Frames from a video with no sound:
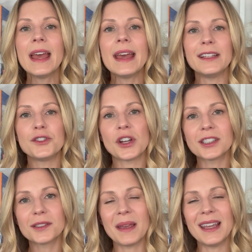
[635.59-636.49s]
It
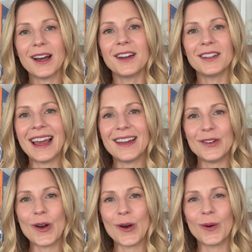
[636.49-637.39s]
just may not yet
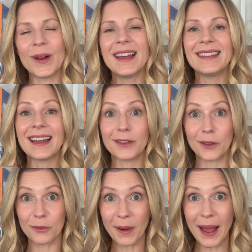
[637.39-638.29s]
know that the
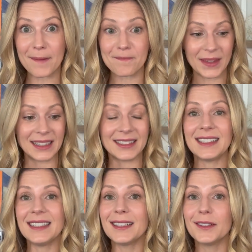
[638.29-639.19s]
threat it
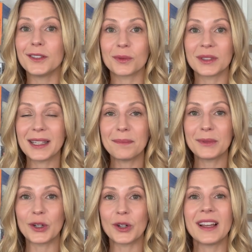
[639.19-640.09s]
sees in this
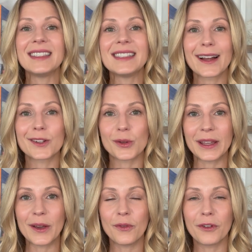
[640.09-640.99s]
receptacle is
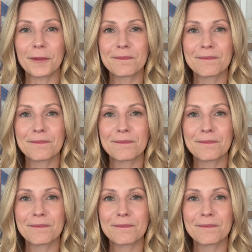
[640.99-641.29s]
actually over.